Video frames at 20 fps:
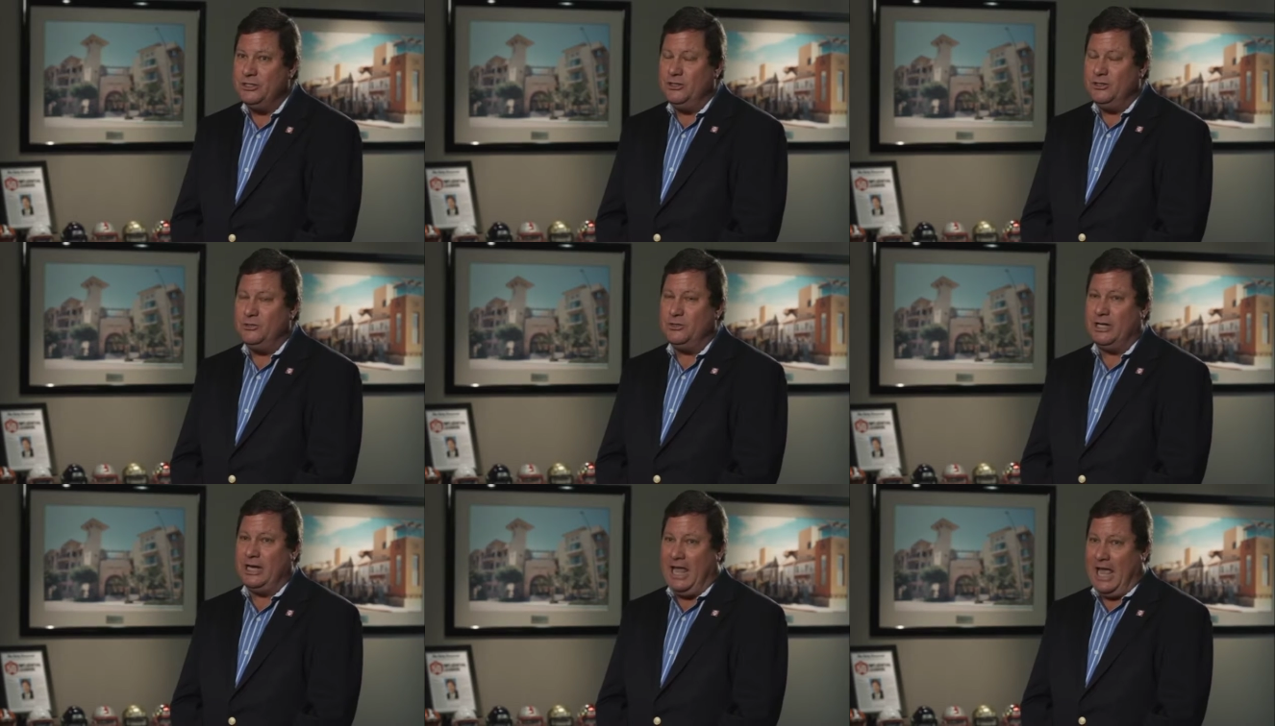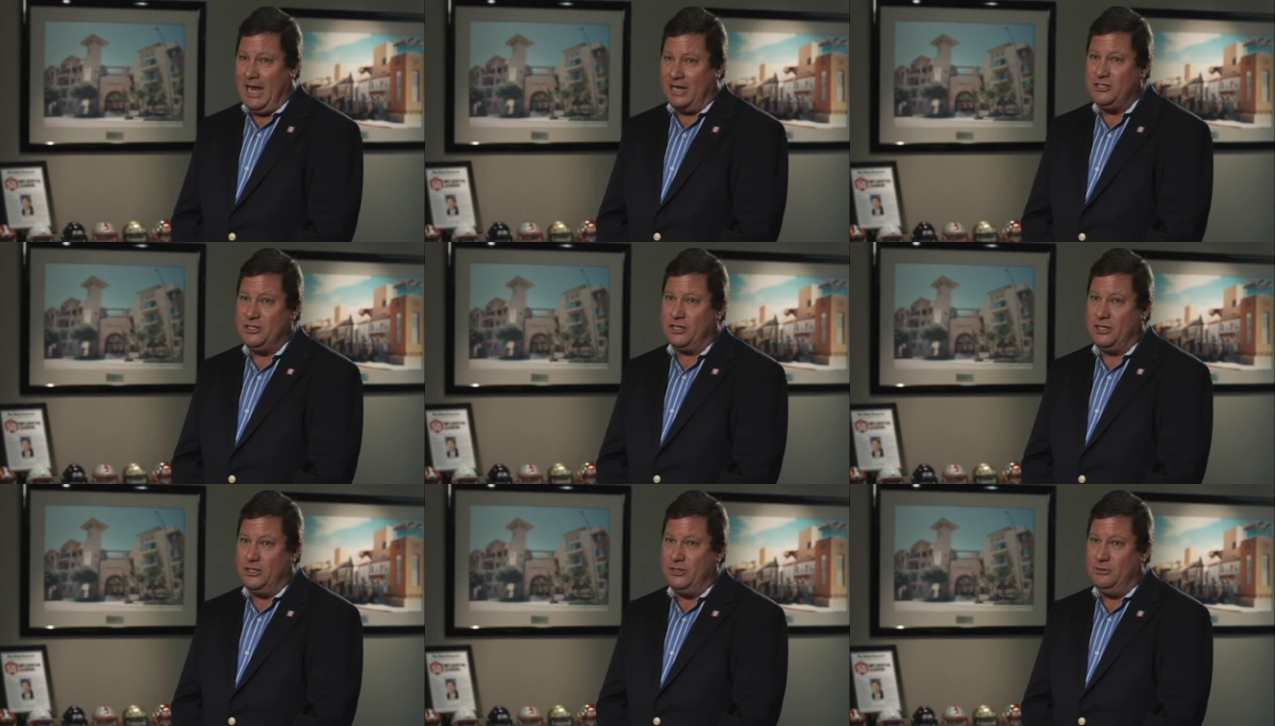who can
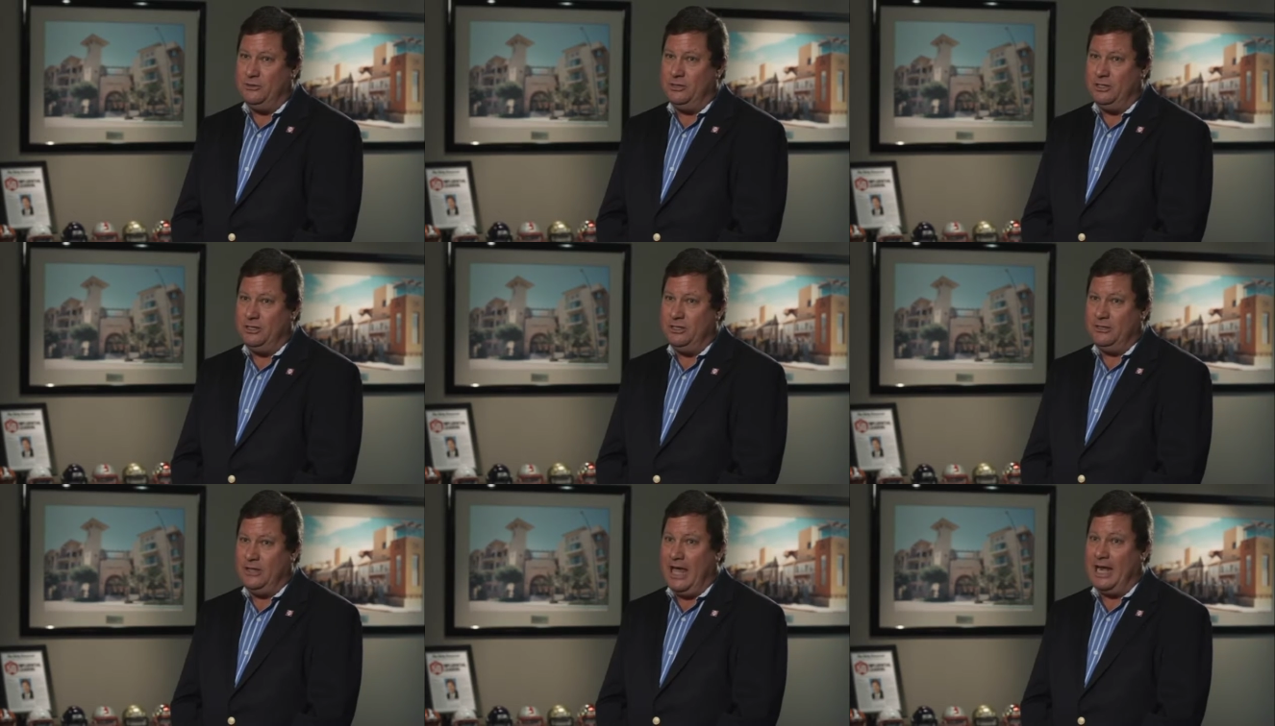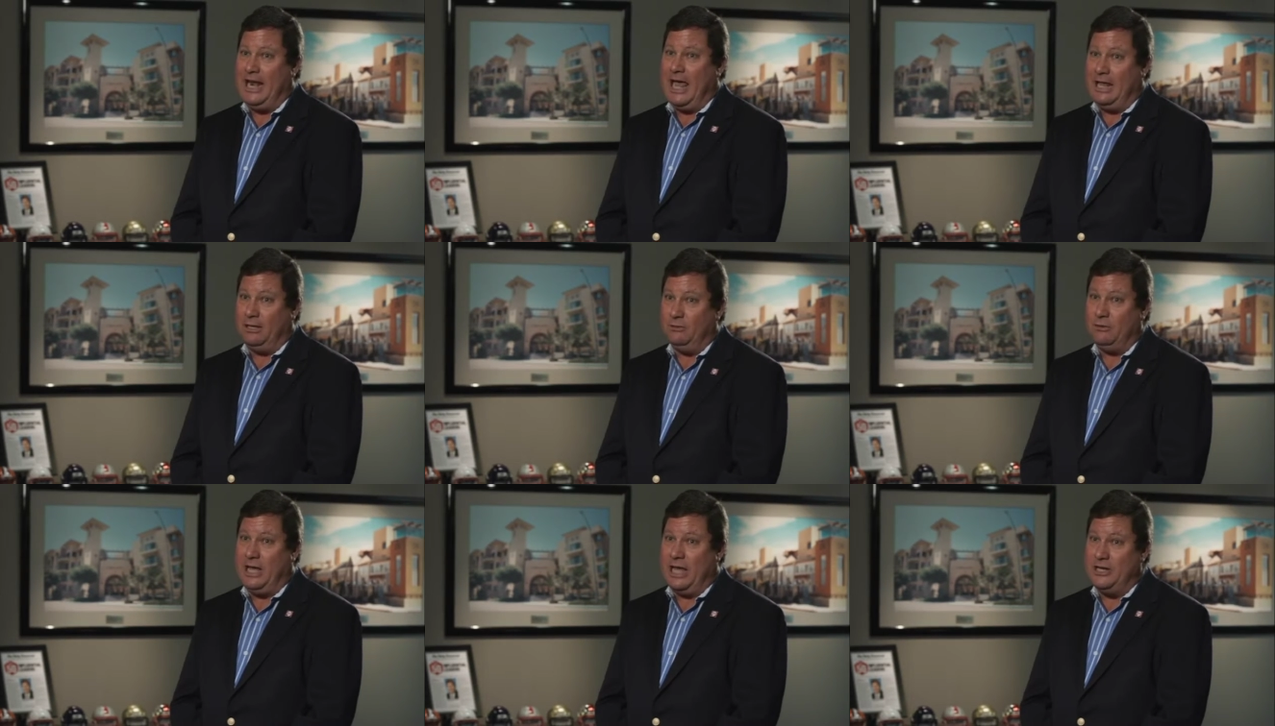execute that
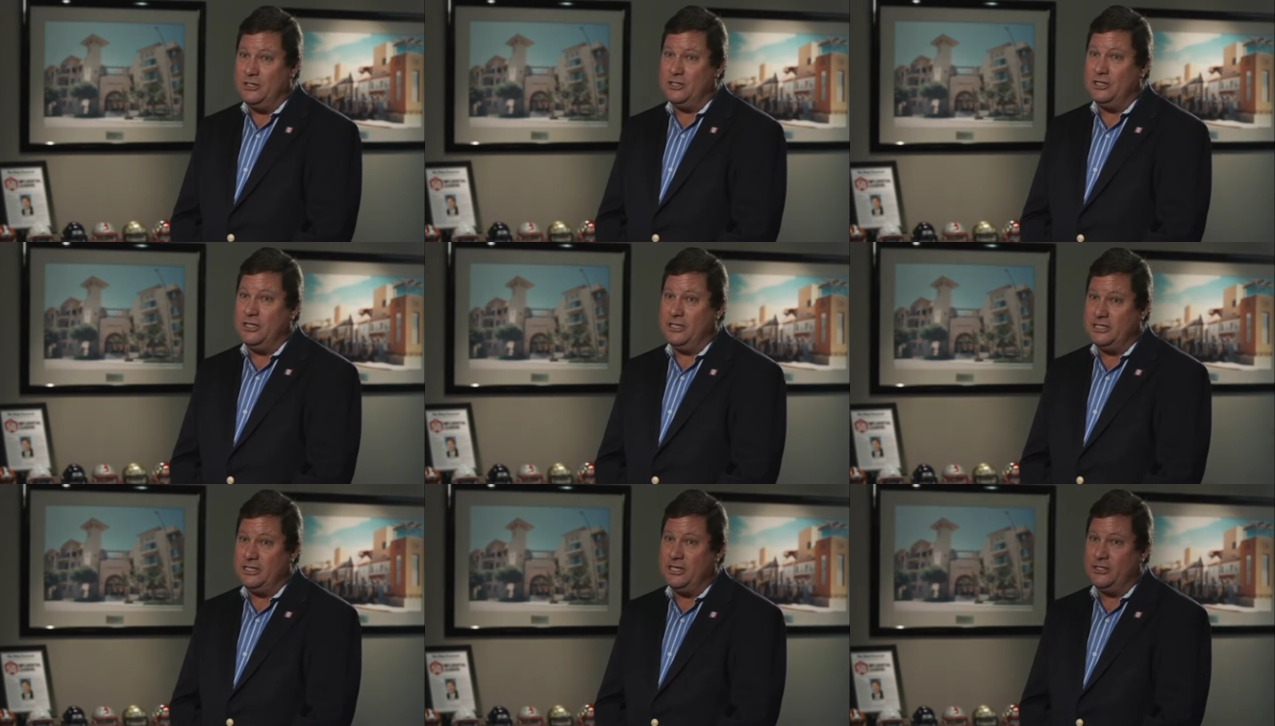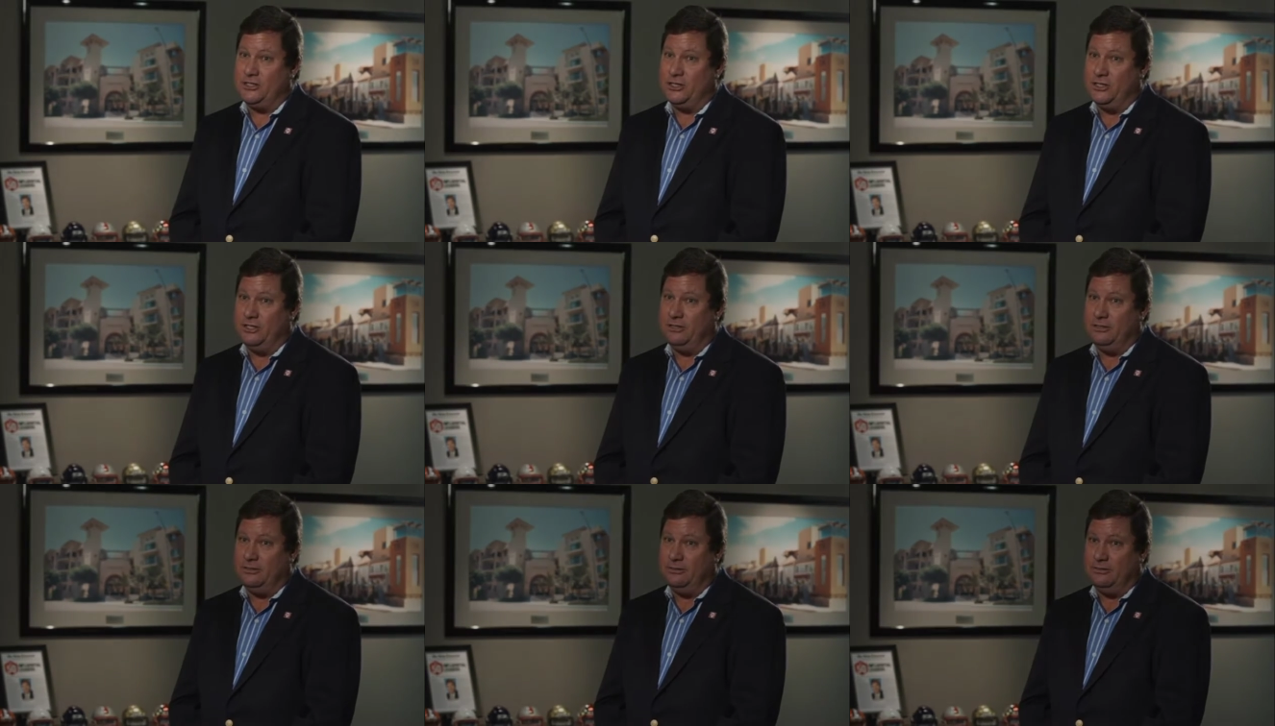allocation decision.